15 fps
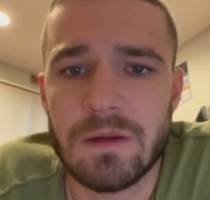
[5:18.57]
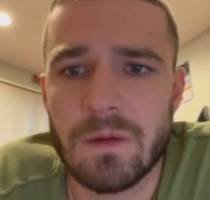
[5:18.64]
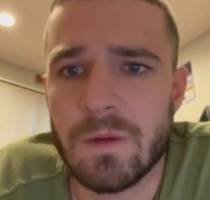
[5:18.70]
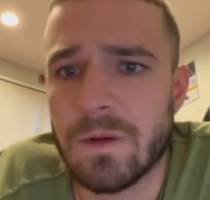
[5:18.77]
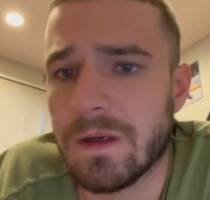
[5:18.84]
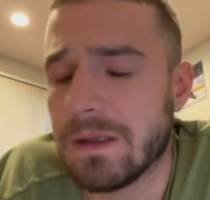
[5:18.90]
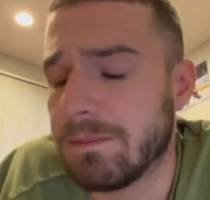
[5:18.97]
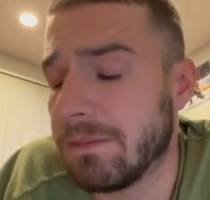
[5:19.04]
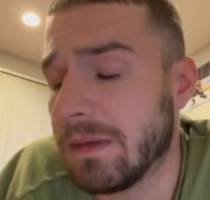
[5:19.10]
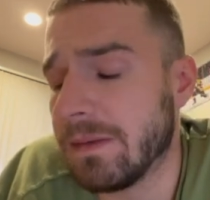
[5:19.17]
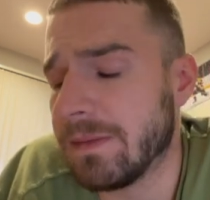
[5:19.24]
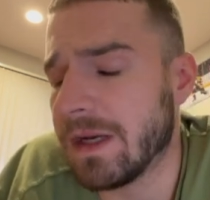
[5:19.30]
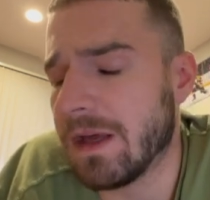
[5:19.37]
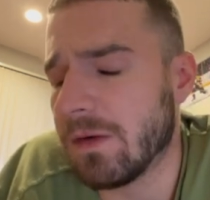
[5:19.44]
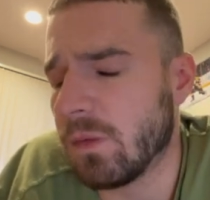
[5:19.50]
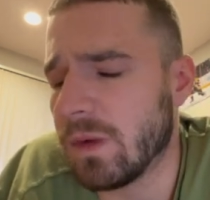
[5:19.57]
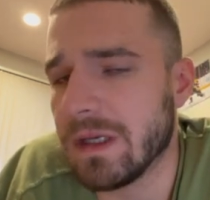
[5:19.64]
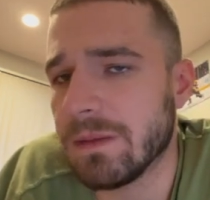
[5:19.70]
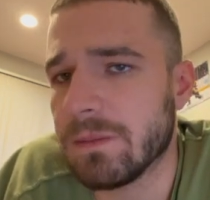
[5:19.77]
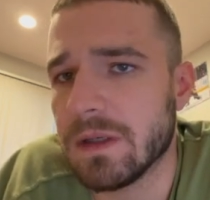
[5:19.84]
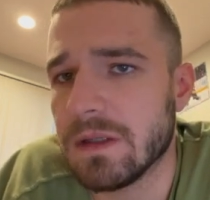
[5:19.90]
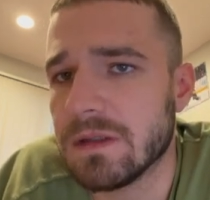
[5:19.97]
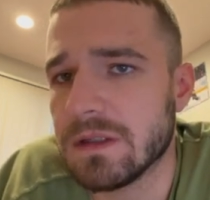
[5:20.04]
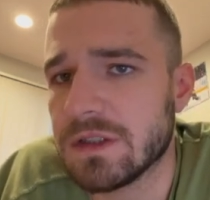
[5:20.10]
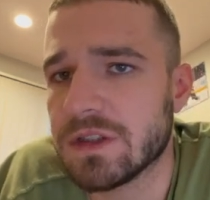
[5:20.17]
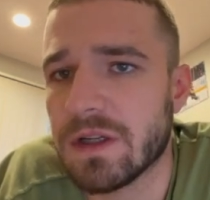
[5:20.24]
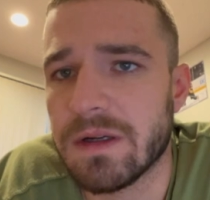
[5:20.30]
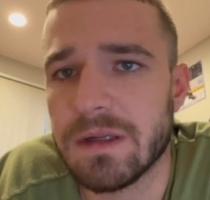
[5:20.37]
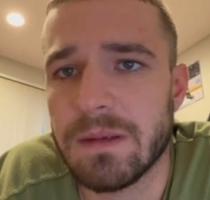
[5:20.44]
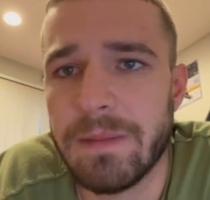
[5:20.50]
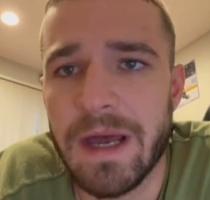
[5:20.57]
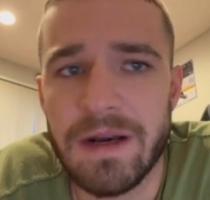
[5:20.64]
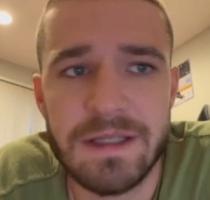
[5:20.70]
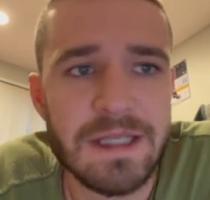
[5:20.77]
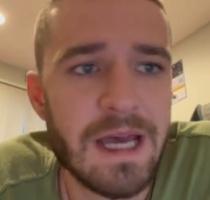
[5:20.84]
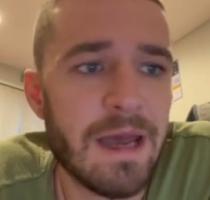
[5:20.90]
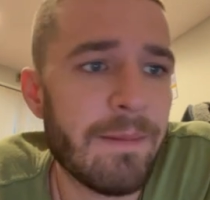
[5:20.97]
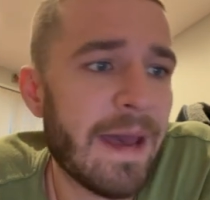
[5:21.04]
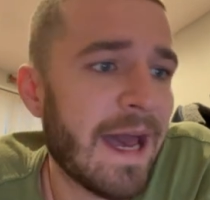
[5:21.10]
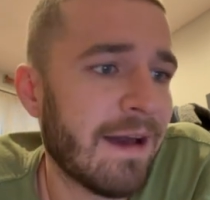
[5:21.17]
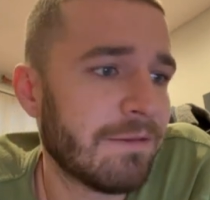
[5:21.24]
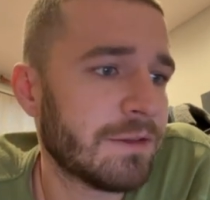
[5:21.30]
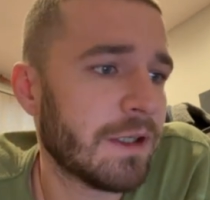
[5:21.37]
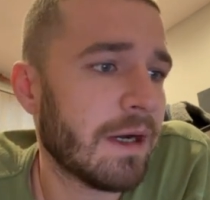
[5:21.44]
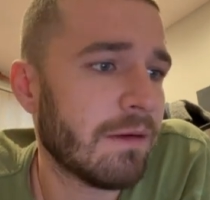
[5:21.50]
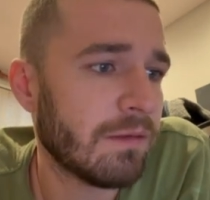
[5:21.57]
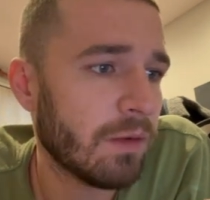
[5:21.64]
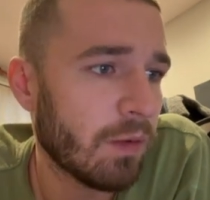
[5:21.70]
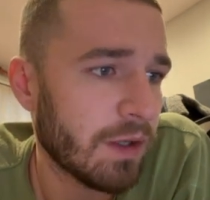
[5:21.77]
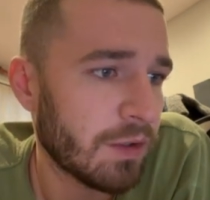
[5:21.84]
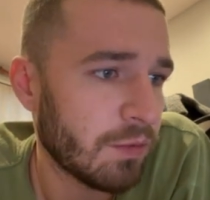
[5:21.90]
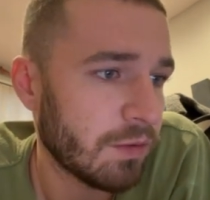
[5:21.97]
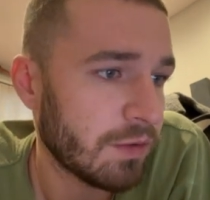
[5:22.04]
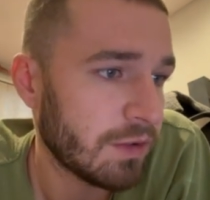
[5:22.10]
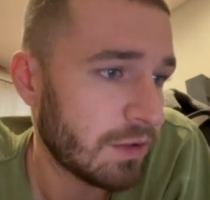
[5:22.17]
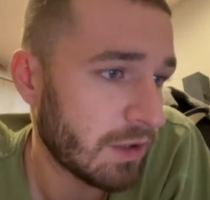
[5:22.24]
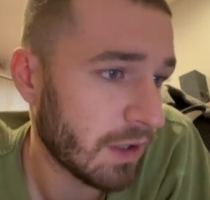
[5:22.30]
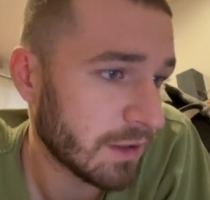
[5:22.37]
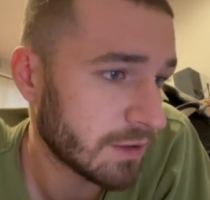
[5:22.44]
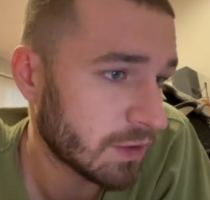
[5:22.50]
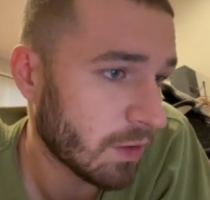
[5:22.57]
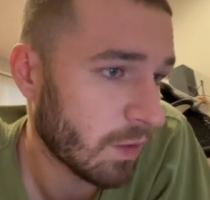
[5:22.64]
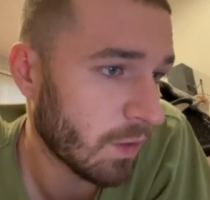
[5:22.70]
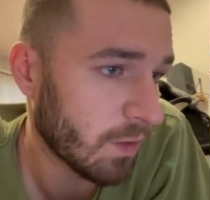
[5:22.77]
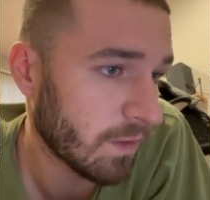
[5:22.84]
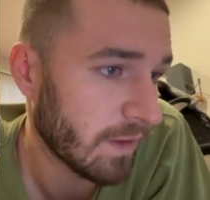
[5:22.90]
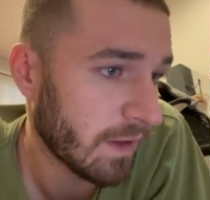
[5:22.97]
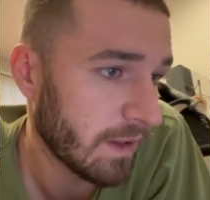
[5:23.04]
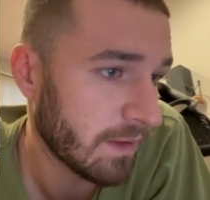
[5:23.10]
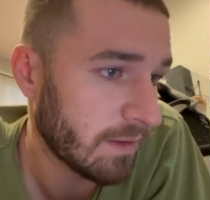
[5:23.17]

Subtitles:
or maybe not a week, but a certain amount of time after everyone who does hold